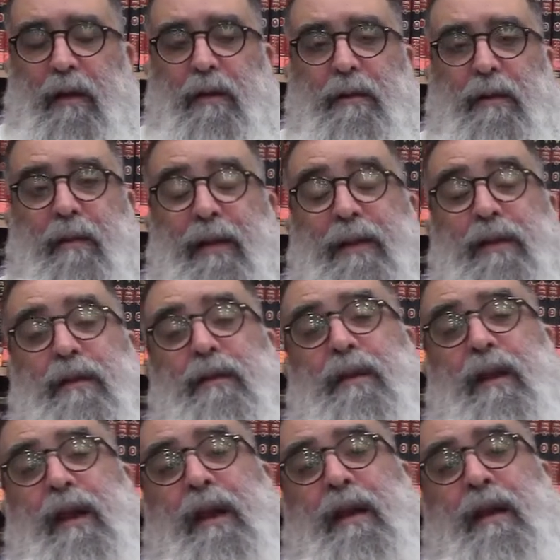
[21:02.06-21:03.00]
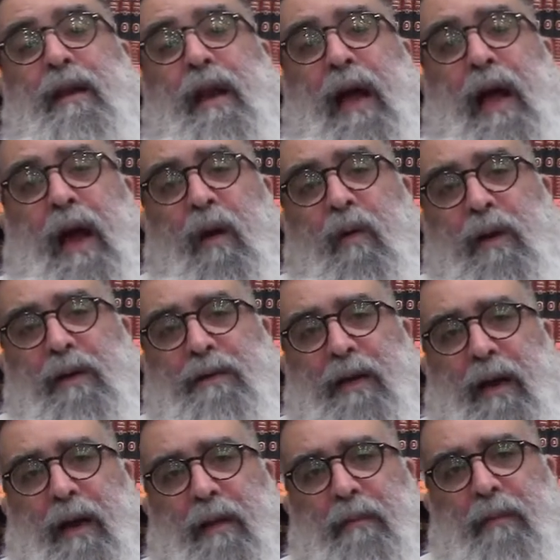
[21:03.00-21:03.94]
But in our
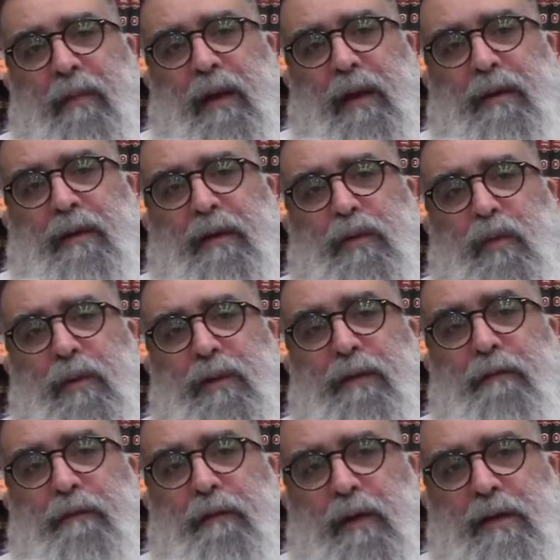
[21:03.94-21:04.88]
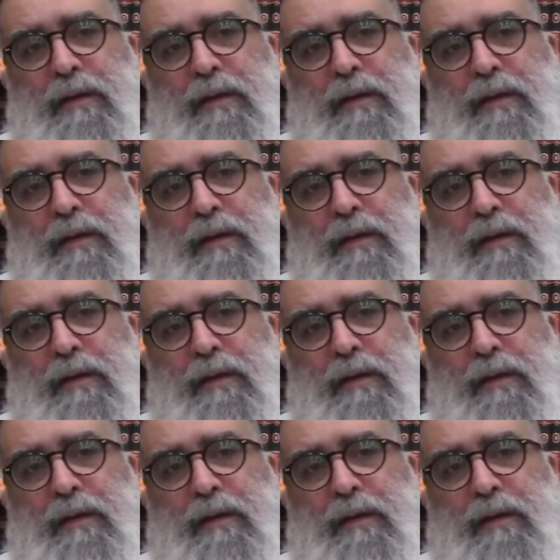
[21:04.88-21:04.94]
time, in the 21st